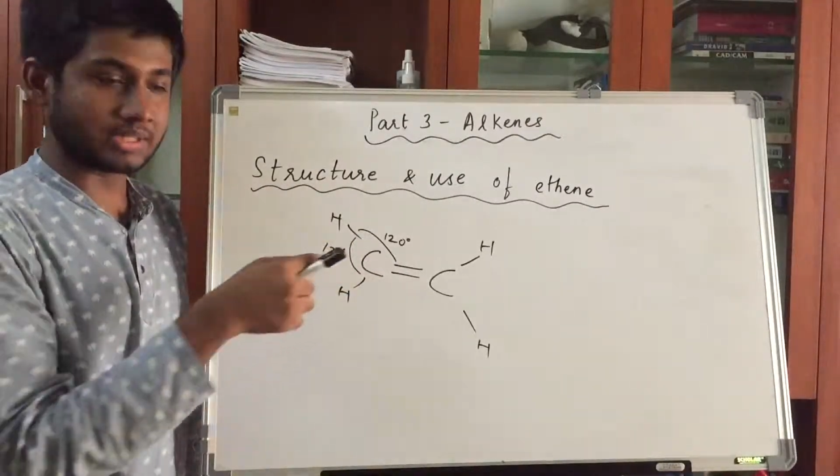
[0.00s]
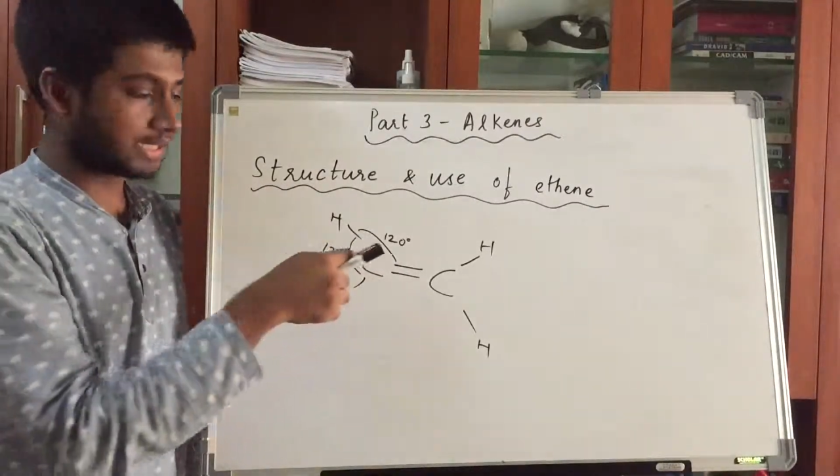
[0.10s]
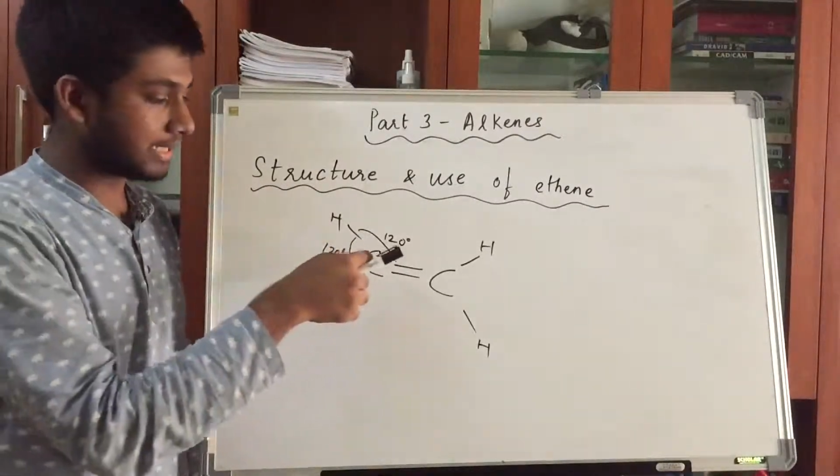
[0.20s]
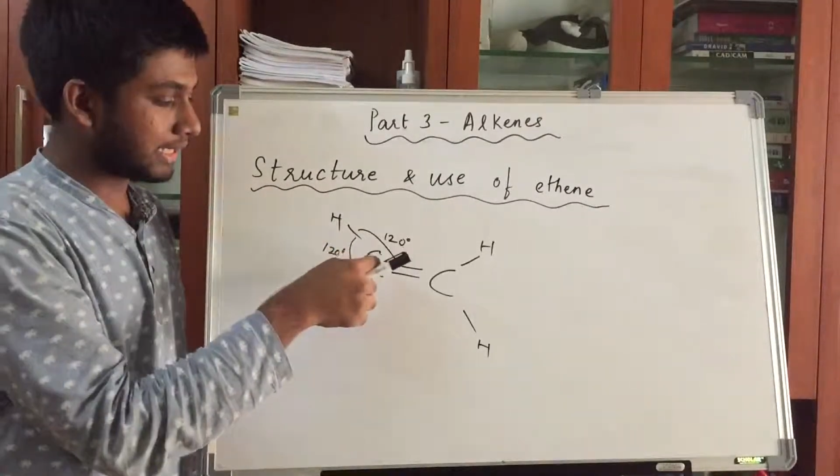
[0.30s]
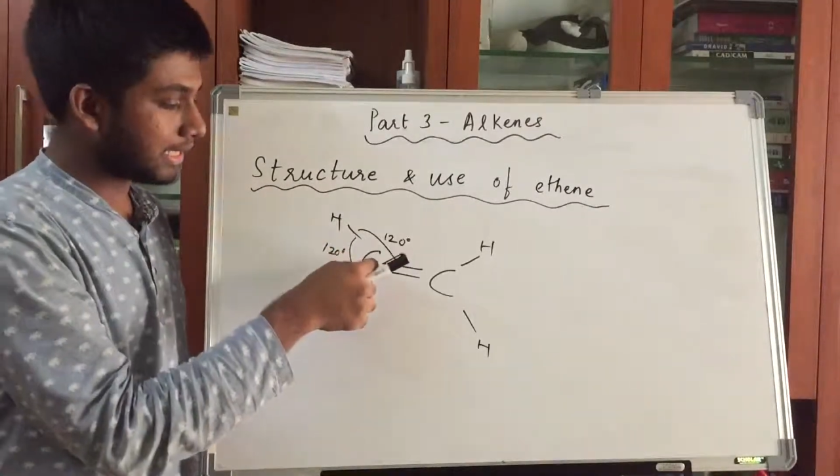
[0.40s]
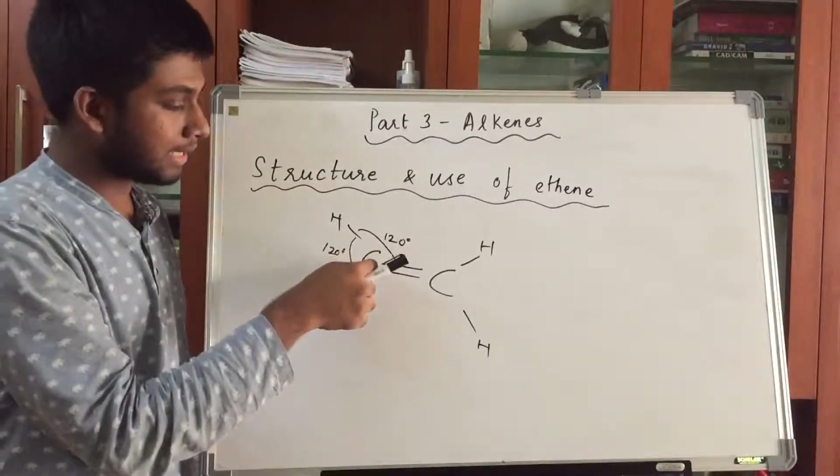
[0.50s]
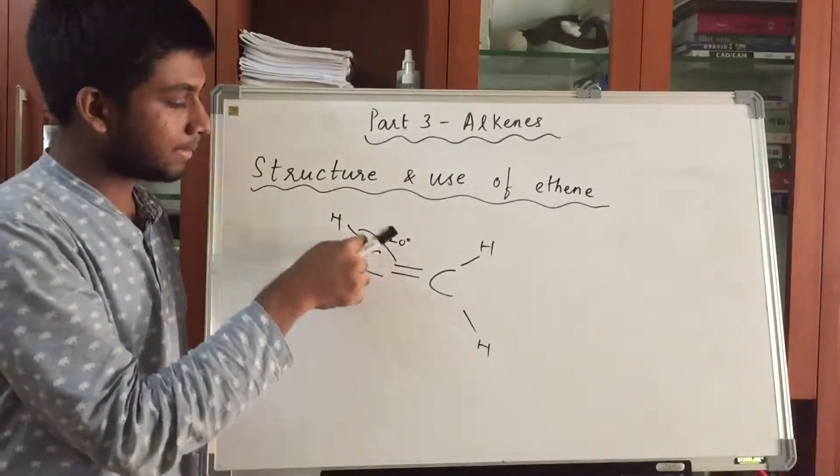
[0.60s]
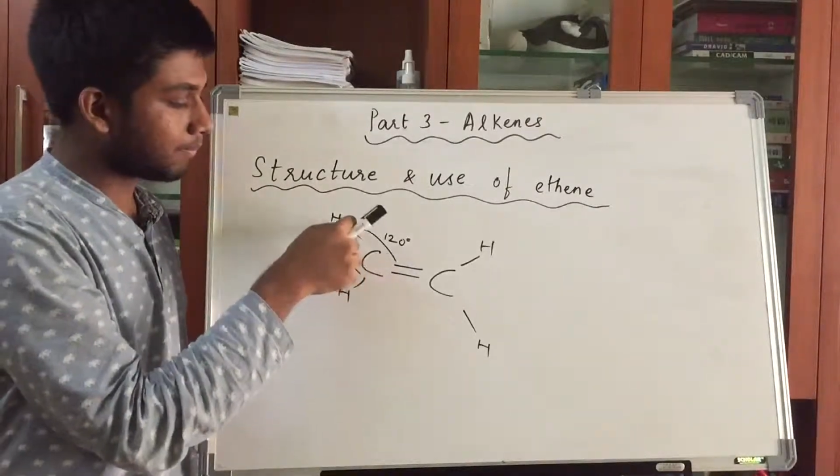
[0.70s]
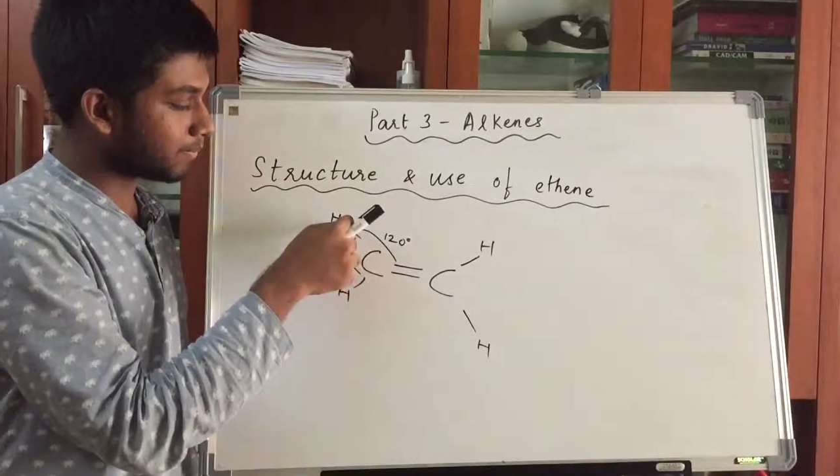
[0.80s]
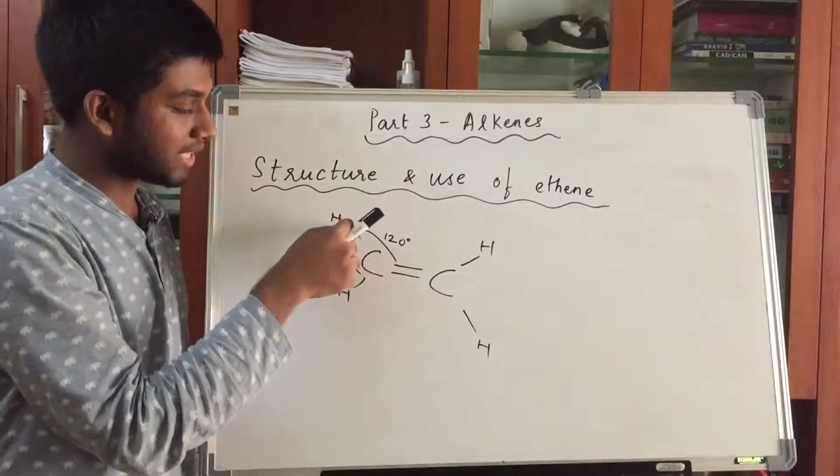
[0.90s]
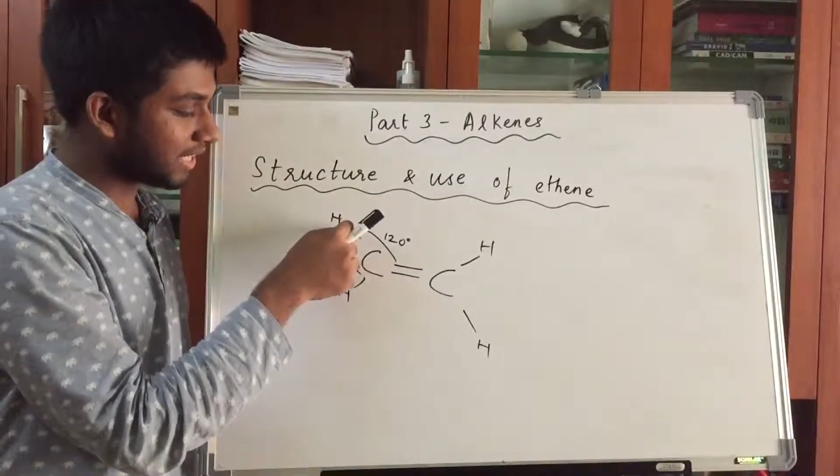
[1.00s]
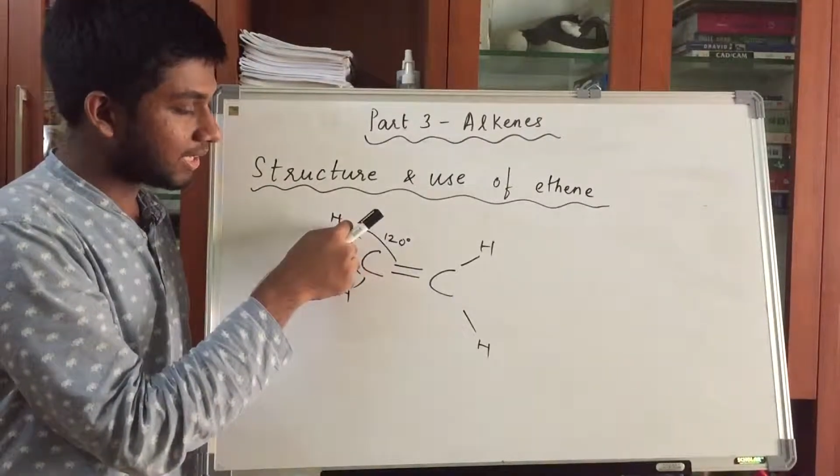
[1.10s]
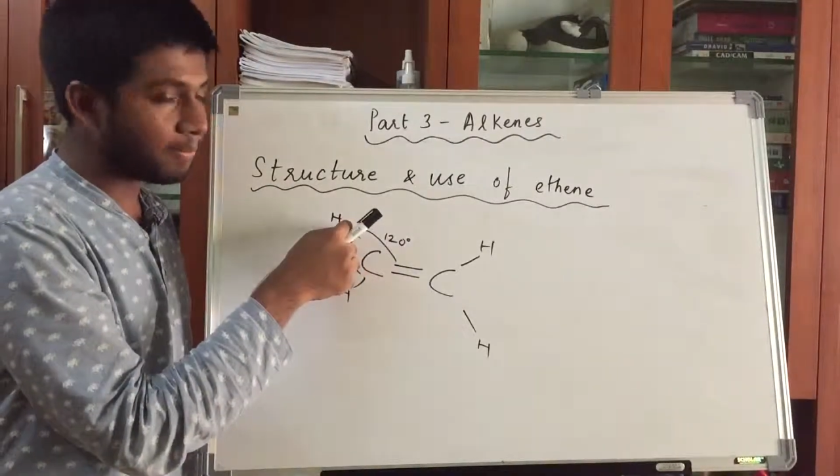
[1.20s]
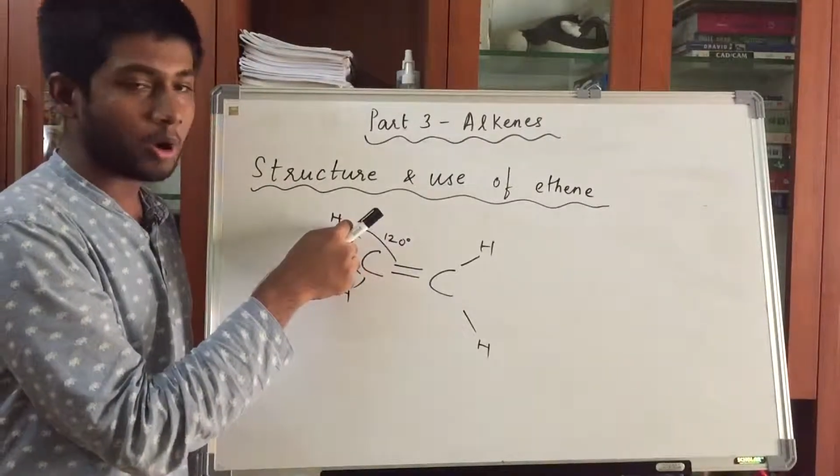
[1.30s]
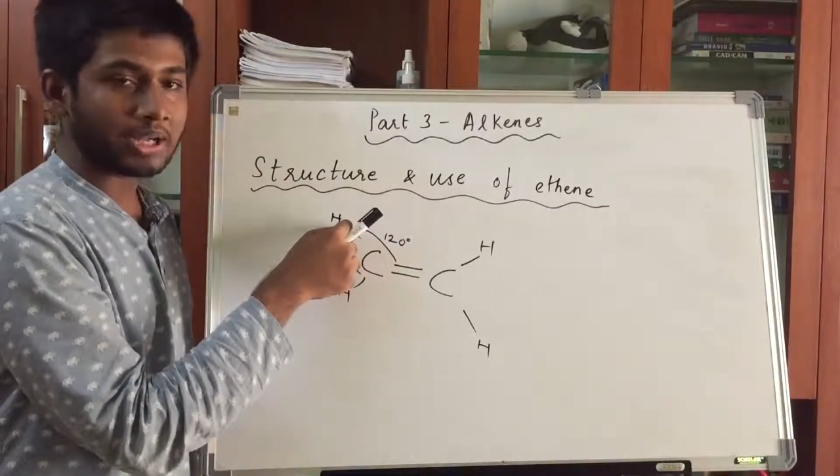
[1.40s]
C
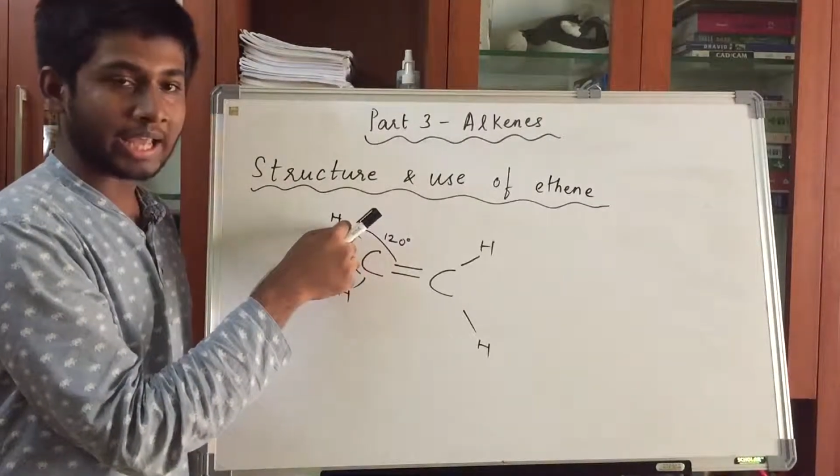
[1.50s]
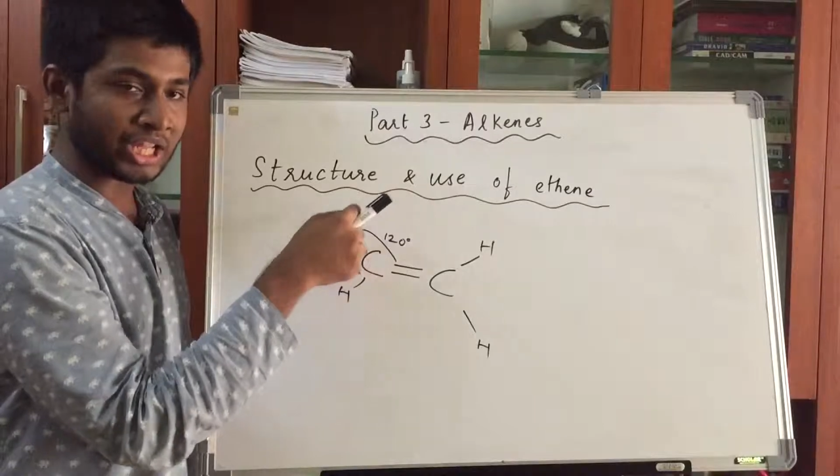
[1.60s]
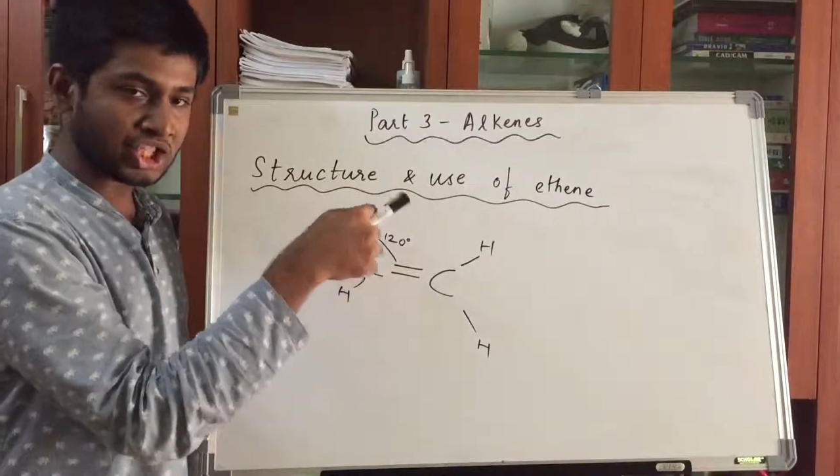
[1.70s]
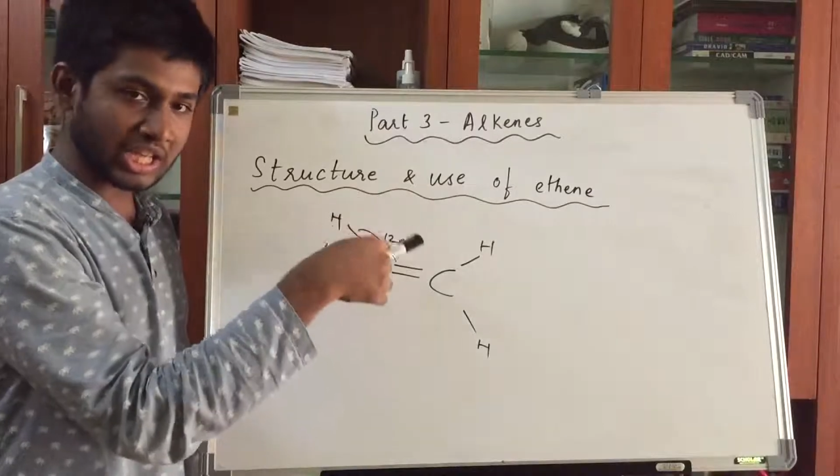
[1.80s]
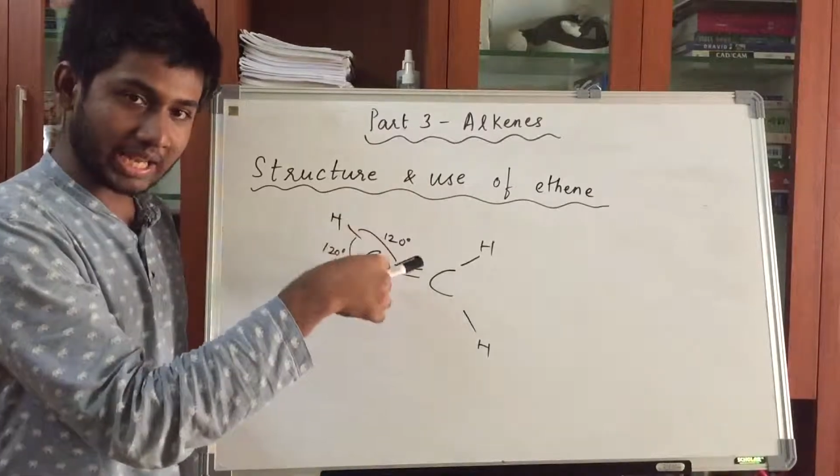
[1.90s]
single bond H